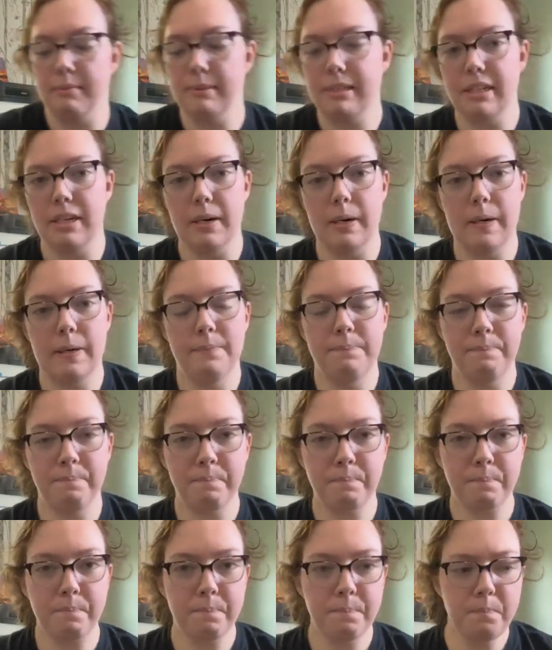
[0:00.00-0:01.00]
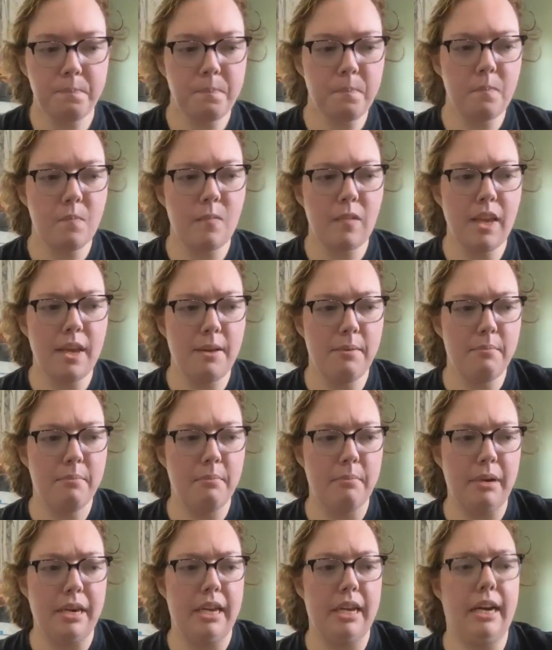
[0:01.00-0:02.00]
times there
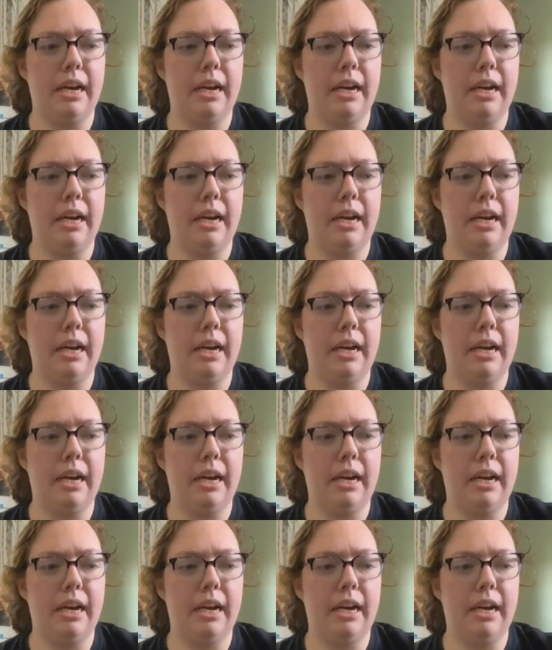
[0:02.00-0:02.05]
but